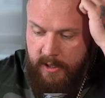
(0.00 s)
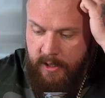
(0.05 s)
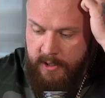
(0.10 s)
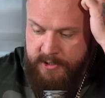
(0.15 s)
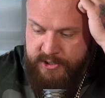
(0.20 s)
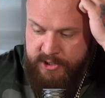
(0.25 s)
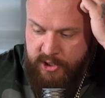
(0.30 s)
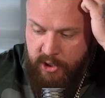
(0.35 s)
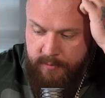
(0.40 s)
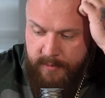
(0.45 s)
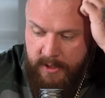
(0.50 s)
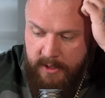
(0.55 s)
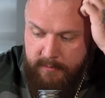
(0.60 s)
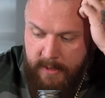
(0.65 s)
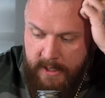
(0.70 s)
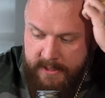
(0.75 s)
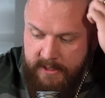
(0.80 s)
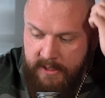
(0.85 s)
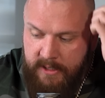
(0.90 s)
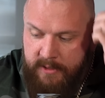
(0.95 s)
Assuming
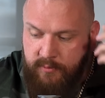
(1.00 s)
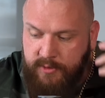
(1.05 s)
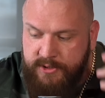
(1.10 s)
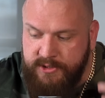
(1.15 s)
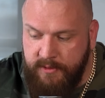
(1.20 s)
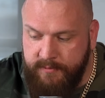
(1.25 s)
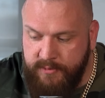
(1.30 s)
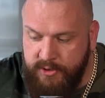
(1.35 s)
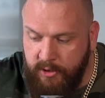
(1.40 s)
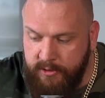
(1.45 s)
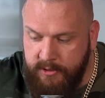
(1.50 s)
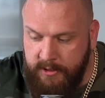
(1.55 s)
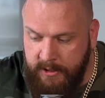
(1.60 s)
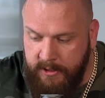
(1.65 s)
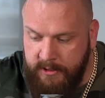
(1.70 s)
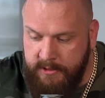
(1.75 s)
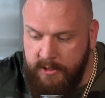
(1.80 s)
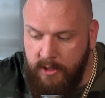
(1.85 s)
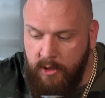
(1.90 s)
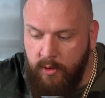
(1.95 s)
Madeleine was
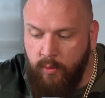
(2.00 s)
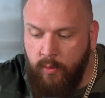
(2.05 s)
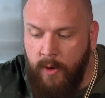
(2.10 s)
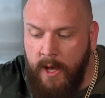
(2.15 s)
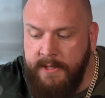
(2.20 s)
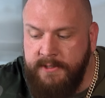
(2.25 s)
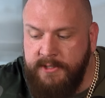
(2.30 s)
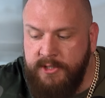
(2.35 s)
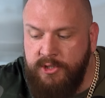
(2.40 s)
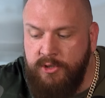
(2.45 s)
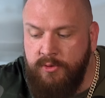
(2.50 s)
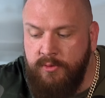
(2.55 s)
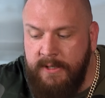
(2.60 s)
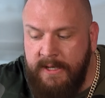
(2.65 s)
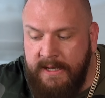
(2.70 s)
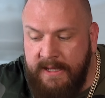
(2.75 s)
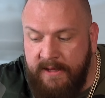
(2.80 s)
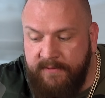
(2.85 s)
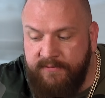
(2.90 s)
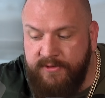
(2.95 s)
abducted, why did you
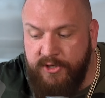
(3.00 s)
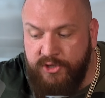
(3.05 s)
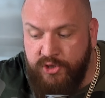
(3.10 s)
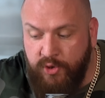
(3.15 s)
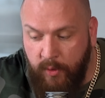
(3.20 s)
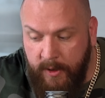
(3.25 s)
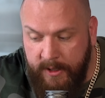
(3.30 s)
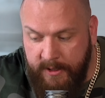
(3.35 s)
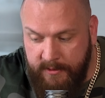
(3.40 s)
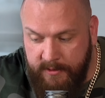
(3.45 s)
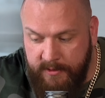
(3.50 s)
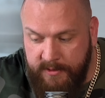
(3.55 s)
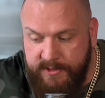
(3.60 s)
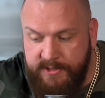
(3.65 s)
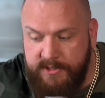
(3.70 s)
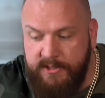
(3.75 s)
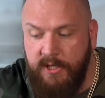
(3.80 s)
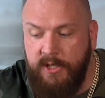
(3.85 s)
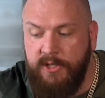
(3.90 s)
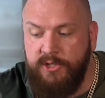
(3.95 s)
leave the
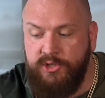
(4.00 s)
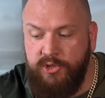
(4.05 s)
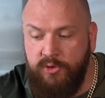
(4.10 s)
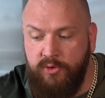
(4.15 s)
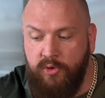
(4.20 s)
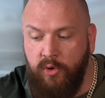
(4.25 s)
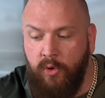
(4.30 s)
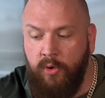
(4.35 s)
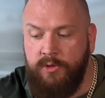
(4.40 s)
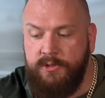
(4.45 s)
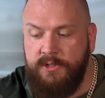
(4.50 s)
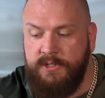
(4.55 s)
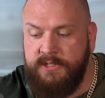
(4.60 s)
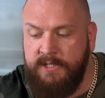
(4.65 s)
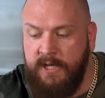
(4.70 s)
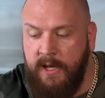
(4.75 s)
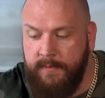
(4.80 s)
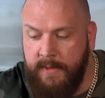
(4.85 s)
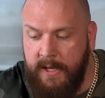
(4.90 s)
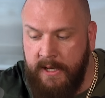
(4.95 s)
twins to go to
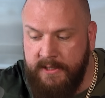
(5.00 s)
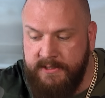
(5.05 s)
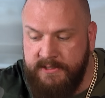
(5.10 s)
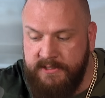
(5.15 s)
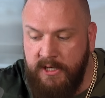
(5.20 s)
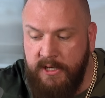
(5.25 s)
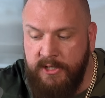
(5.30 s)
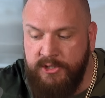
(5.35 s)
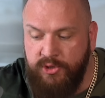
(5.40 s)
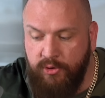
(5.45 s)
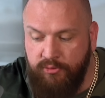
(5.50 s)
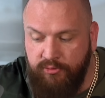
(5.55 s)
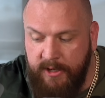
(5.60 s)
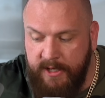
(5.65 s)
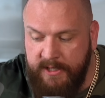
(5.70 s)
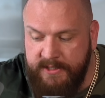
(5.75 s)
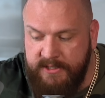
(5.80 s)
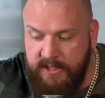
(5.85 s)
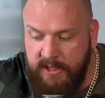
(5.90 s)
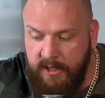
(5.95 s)
tapas to
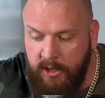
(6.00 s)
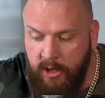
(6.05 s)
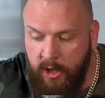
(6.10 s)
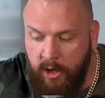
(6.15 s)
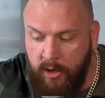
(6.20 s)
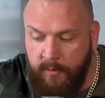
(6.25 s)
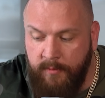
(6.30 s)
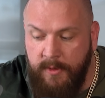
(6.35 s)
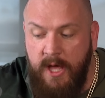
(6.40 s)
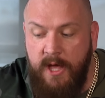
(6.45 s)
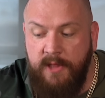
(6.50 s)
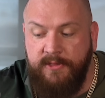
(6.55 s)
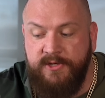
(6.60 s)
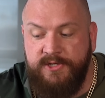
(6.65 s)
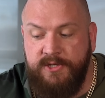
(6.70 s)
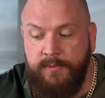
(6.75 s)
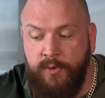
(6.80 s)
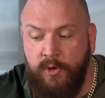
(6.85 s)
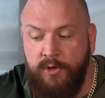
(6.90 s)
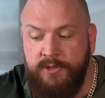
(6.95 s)
raise the alarm? The
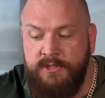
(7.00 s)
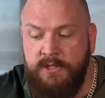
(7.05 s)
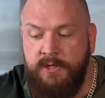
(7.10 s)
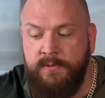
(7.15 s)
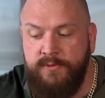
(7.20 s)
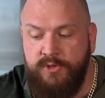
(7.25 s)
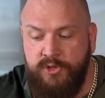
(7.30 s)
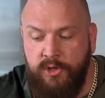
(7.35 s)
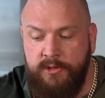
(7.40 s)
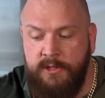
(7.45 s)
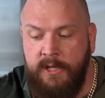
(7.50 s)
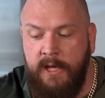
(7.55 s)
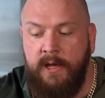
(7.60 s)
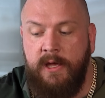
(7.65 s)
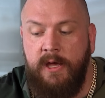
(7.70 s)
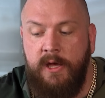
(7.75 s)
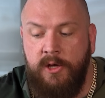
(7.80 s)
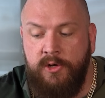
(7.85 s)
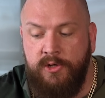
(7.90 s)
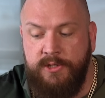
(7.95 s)
supposed
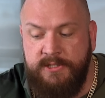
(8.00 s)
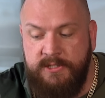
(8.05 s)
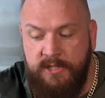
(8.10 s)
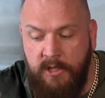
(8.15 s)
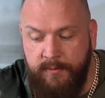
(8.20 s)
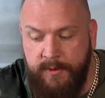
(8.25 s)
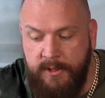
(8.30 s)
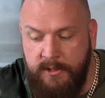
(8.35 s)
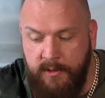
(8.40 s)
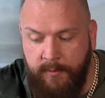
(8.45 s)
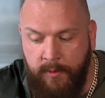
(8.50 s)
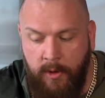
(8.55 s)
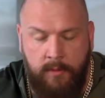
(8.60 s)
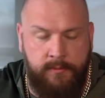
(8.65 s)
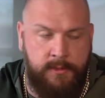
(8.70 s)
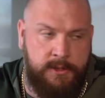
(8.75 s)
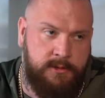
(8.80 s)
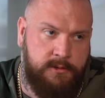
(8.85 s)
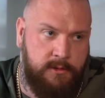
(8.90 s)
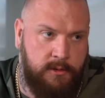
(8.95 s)
abductor could still be in the
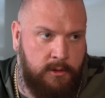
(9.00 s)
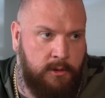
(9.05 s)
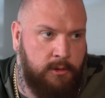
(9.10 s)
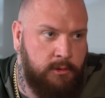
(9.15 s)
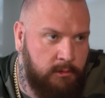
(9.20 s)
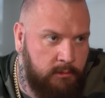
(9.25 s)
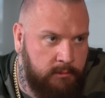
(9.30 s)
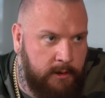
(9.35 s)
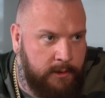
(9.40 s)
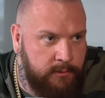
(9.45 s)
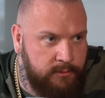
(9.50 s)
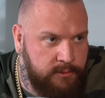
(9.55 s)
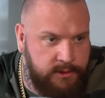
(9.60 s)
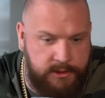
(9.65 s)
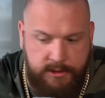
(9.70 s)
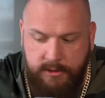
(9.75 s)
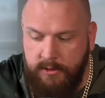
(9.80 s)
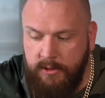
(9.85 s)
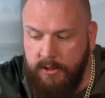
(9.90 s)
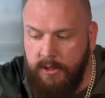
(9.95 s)
apartment or
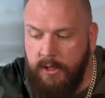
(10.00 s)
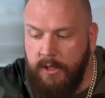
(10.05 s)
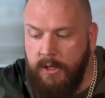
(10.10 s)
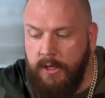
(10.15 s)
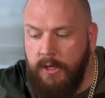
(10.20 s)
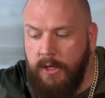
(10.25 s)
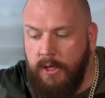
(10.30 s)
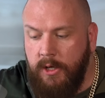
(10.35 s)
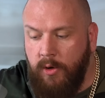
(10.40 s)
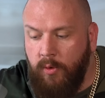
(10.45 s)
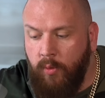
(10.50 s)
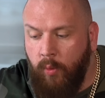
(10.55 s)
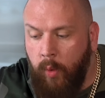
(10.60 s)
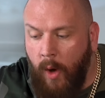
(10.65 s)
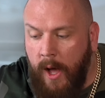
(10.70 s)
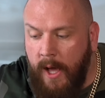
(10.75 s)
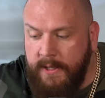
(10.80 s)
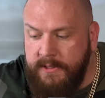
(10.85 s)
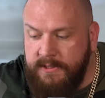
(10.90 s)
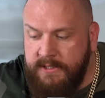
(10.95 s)
around.
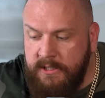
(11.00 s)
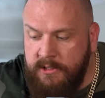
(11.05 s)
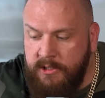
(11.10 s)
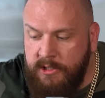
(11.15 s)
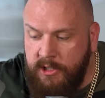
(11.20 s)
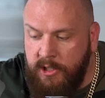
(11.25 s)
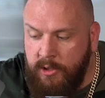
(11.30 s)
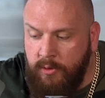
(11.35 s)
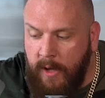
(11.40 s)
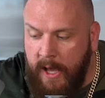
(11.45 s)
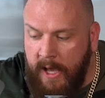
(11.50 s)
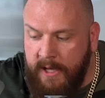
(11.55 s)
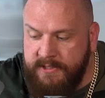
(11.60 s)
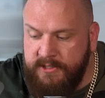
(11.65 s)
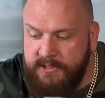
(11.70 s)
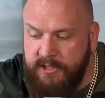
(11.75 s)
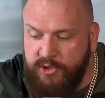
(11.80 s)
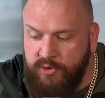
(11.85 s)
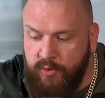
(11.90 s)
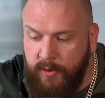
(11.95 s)
Why didn't you
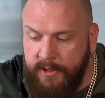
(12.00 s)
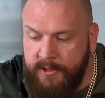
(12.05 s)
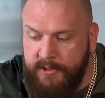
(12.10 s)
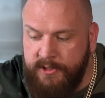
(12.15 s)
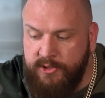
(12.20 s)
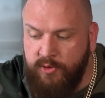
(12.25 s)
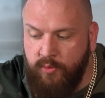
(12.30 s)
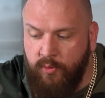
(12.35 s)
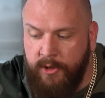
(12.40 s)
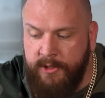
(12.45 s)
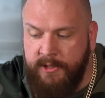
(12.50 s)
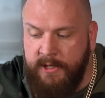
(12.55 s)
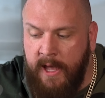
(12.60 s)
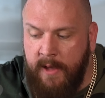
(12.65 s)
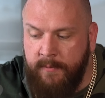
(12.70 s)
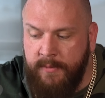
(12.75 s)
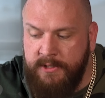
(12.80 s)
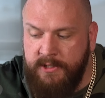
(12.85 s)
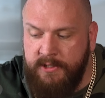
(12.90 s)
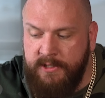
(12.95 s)
ask the twins what had
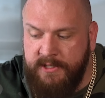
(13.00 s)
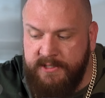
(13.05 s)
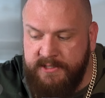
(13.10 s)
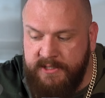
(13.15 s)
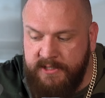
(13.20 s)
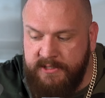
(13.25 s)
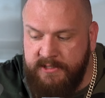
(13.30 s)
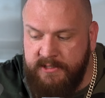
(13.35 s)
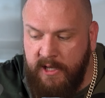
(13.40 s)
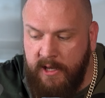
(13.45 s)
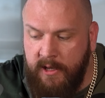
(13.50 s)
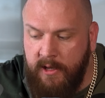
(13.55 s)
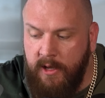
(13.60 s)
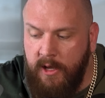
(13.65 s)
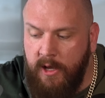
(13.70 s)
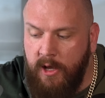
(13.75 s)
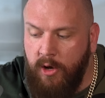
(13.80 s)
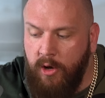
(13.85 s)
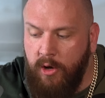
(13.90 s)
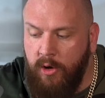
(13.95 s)
happened to their sister?
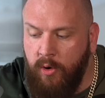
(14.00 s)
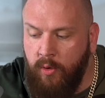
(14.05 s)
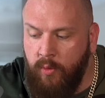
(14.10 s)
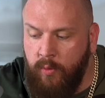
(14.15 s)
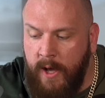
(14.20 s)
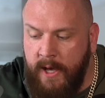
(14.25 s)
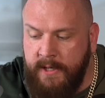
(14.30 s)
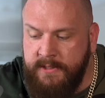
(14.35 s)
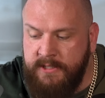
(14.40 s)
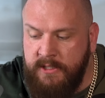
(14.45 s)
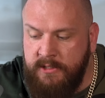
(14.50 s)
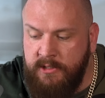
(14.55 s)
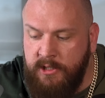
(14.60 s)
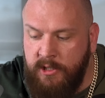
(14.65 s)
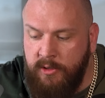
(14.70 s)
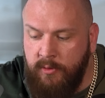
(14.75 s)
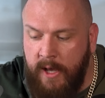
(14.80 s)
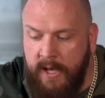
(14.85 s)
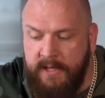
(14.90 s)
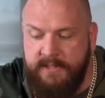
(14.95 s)
Or why didn't
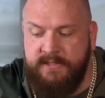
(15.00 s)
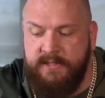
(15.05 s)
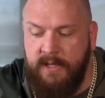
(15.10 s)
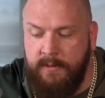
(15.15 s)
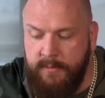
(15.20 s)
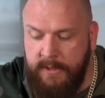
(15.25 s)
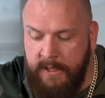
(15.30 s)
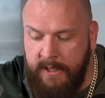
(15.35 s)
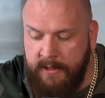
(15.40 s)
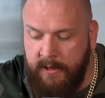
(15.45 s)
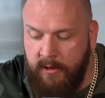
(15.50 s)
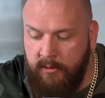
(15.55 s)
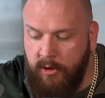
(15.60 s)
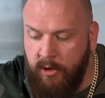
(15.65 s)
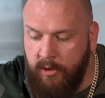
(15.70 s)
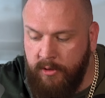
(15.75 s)
you ask them later